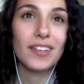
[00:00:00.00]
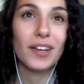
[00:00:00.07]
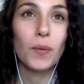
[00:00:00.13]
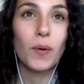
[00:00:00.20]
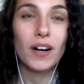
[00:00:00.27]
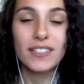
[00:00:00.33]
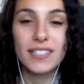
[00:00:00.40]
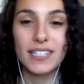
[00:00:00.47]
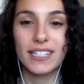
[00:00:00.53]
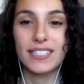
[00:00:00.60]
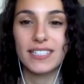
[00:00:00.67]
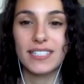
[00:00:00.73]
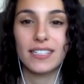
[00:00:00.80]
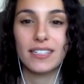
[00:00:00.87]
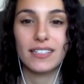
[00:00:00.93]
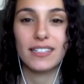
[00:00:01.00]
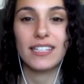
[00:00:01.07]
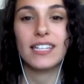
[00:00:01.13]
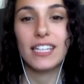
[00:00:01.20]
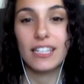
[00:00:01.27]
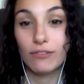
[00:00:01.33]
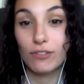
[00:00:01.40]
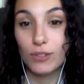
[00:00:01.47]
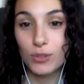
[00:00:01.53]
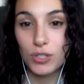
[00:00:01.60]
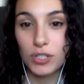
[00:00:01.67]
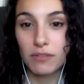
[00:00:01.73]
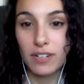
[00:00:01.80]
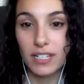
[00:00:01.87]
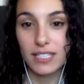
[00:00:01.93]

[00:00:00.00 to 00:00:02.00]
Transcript: what is the evolutionary